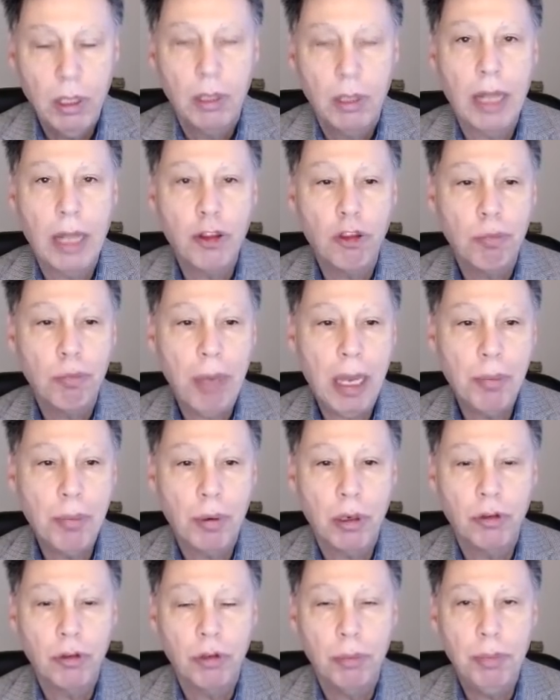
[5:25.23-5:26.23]
Now, this
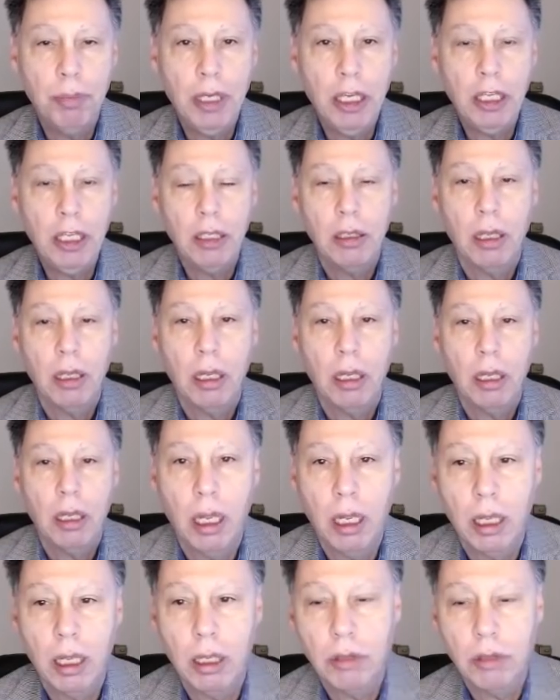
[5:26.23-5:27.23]
paper, to be
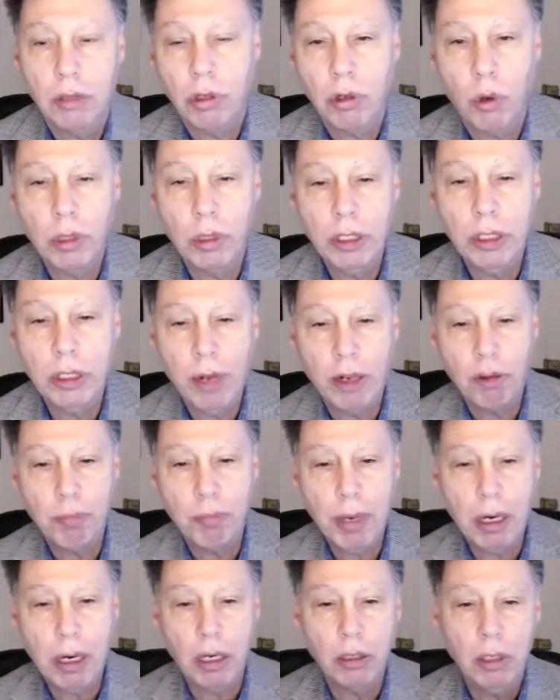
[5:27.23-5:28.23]
totally
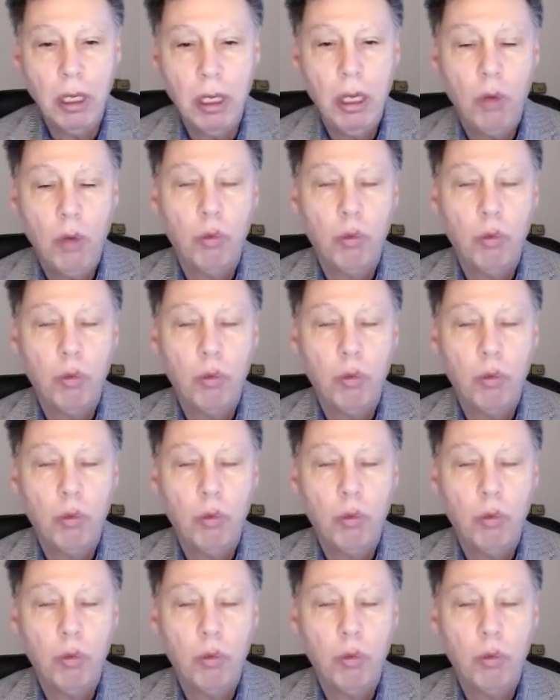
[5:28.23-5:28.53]
transparent,